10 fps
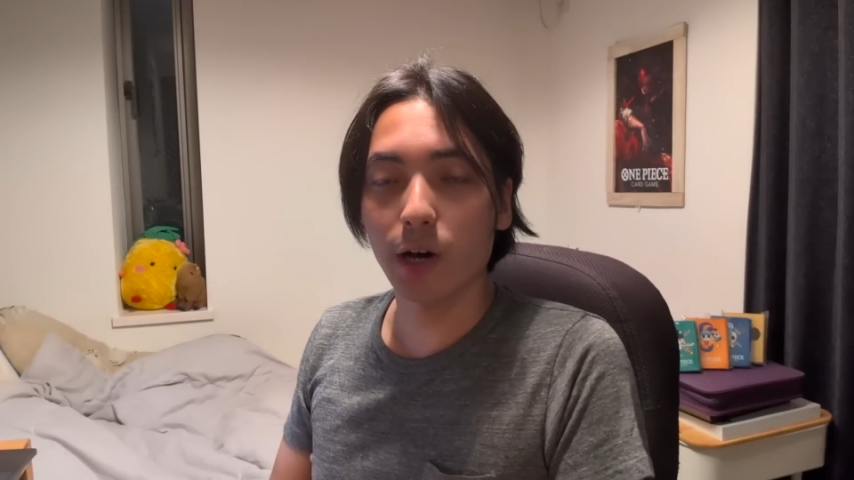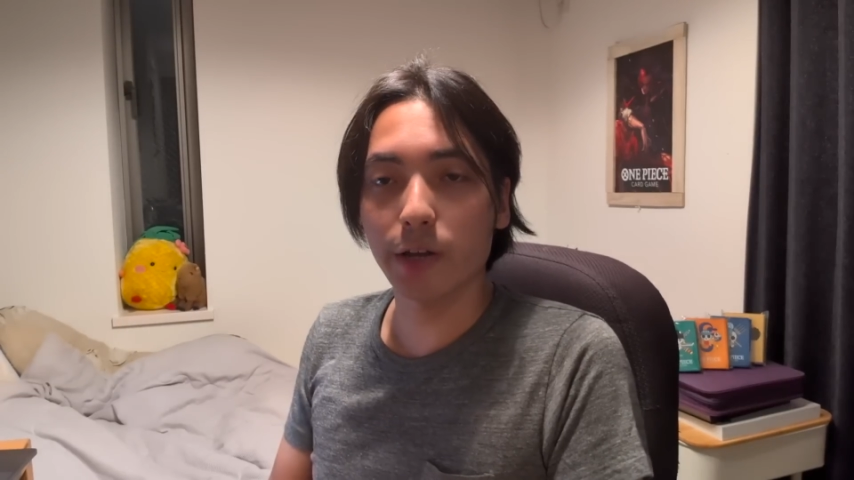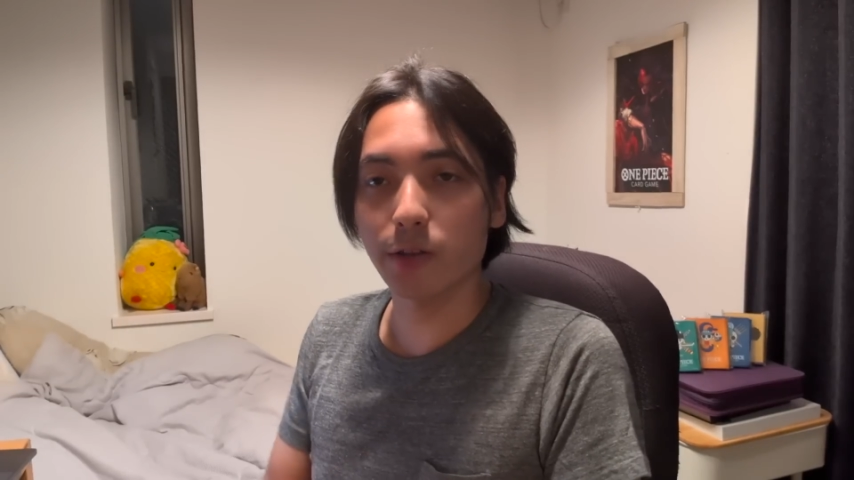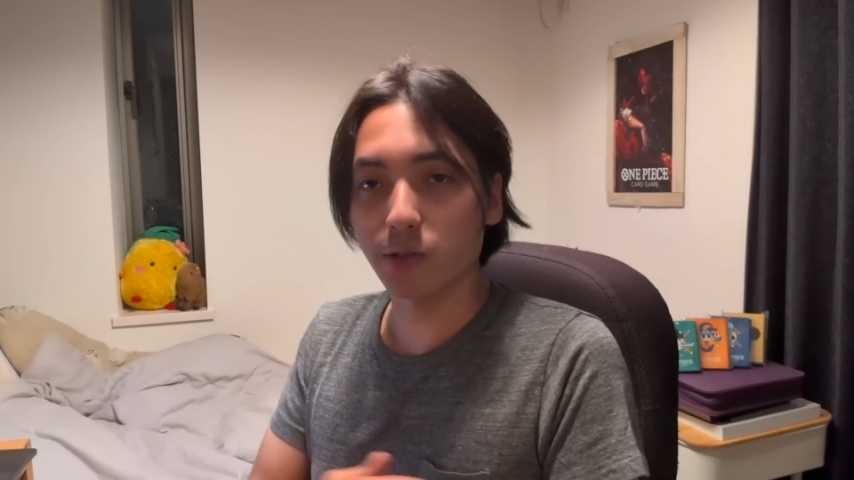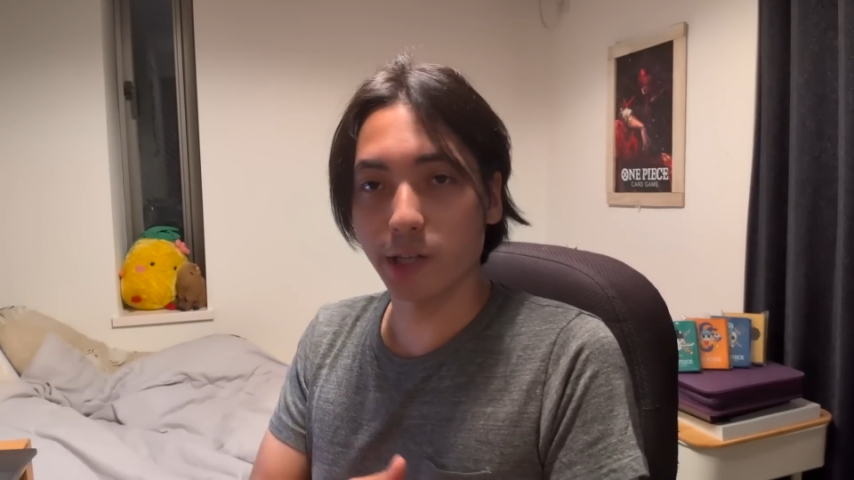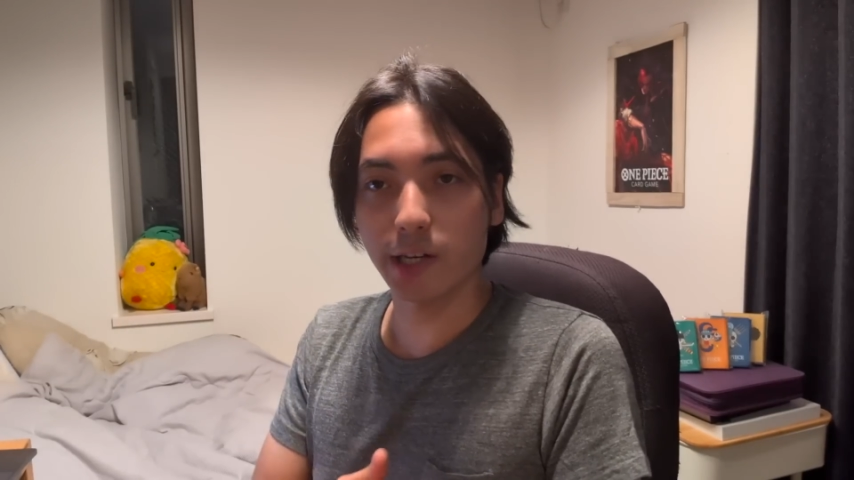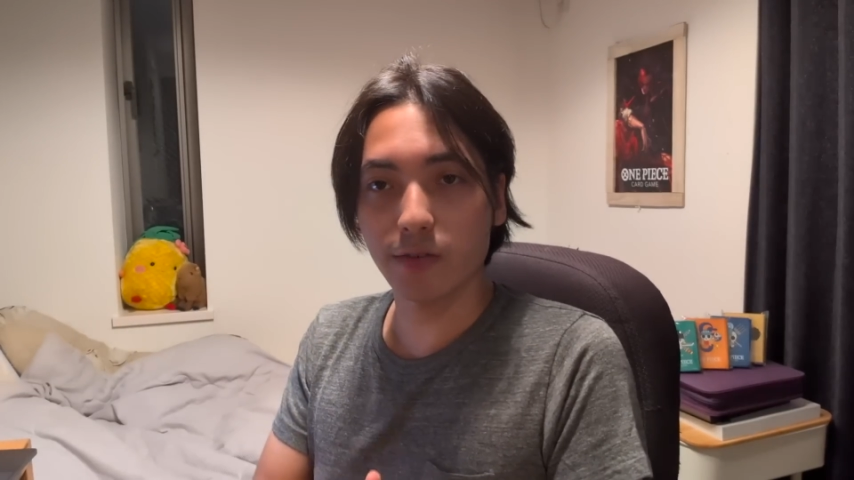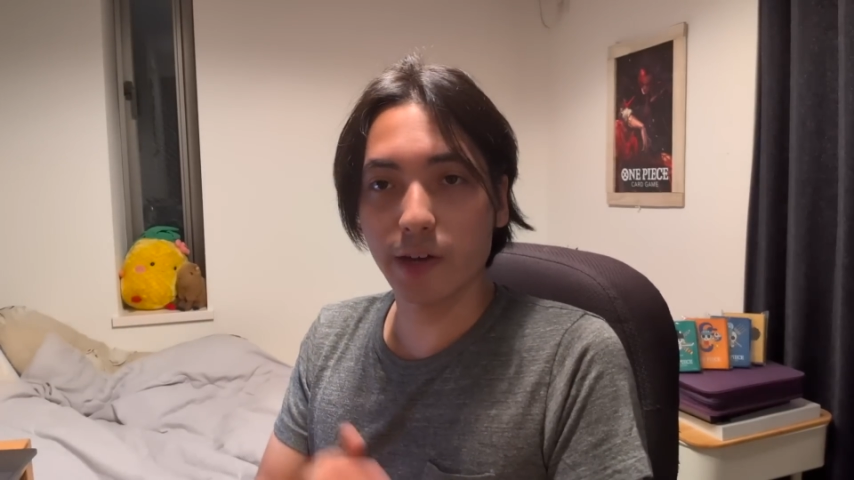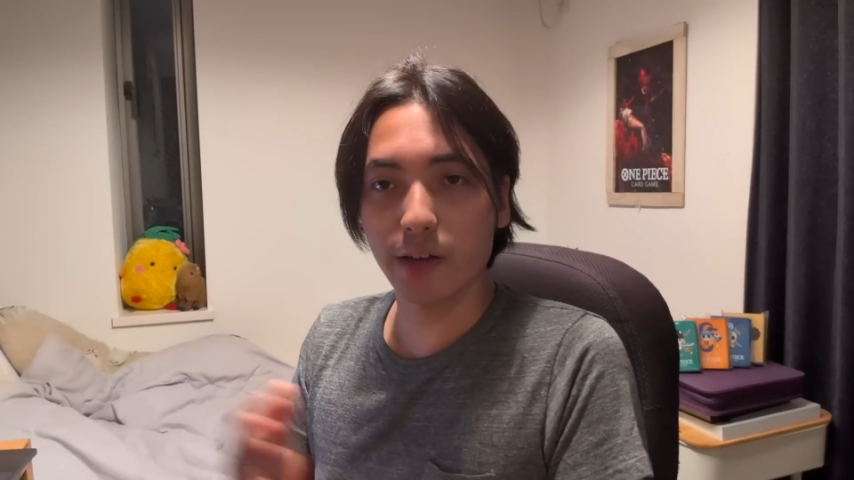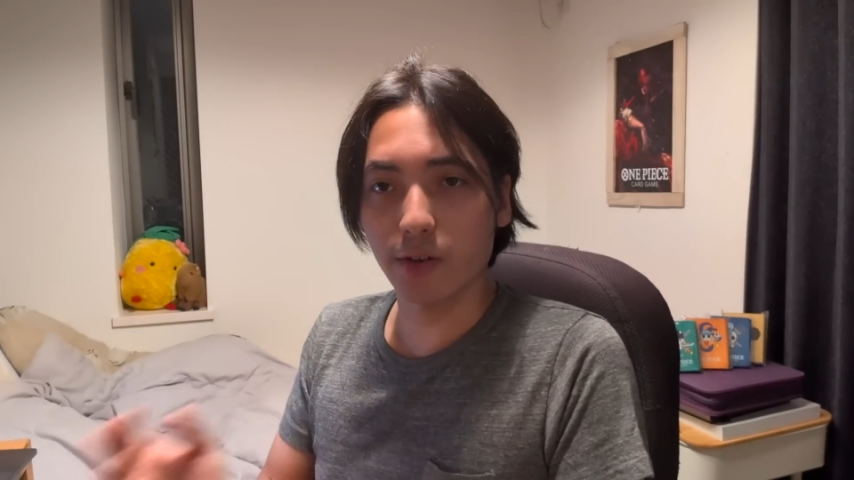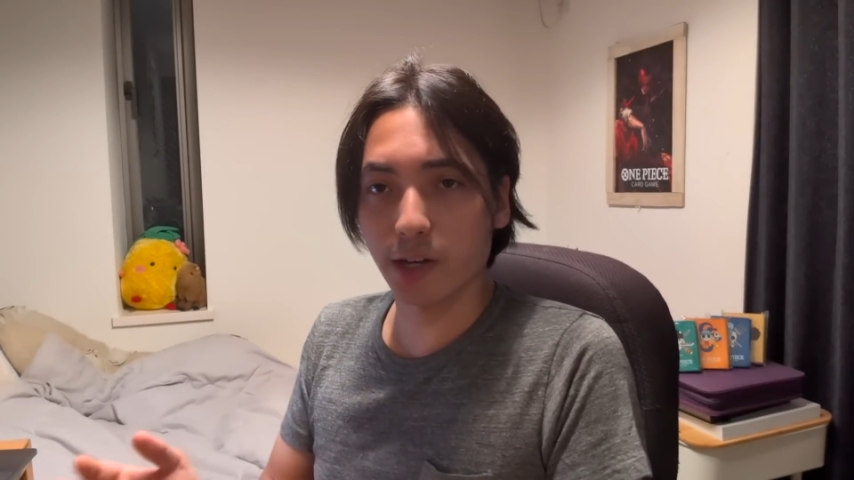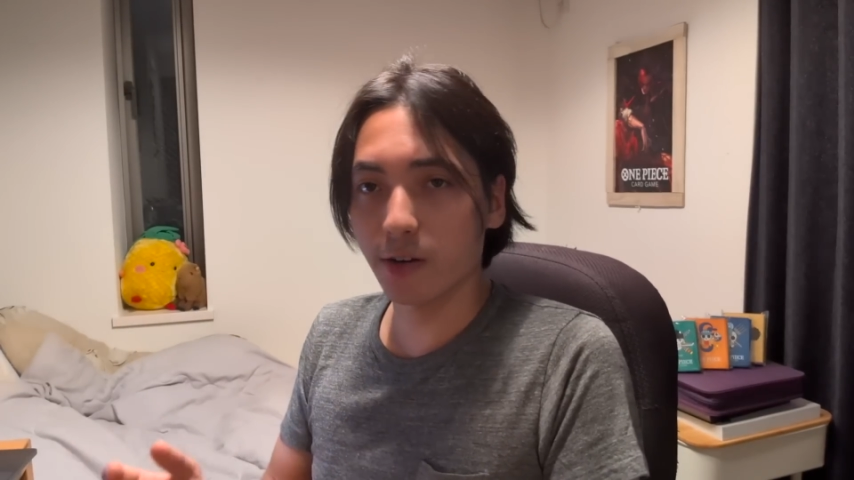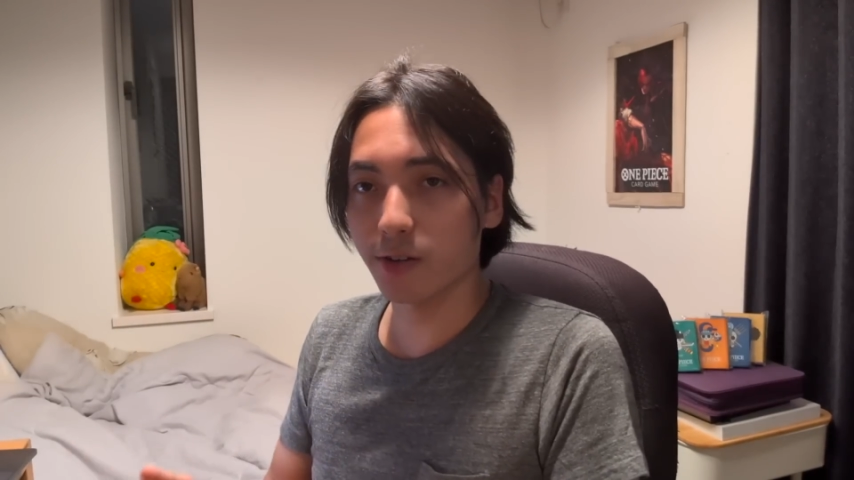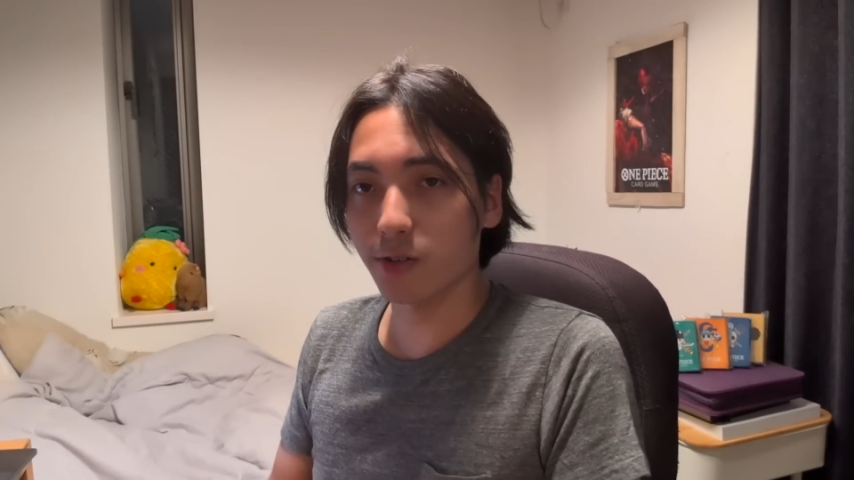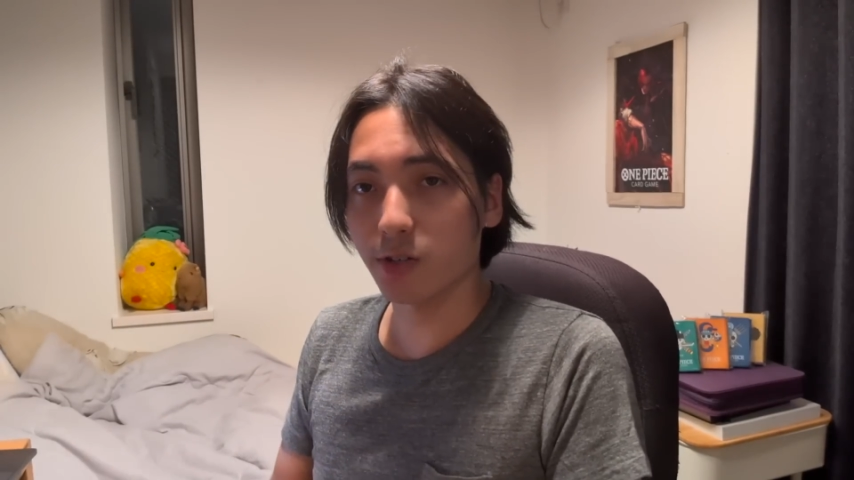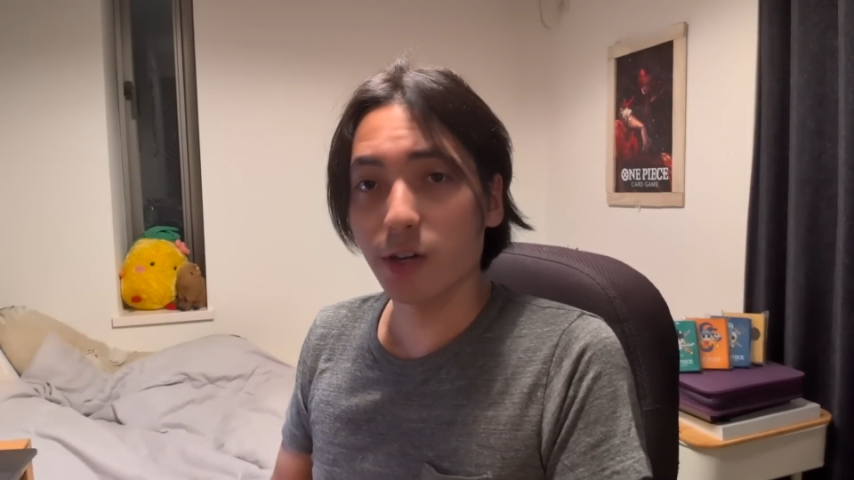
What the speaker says: on their life and their characters.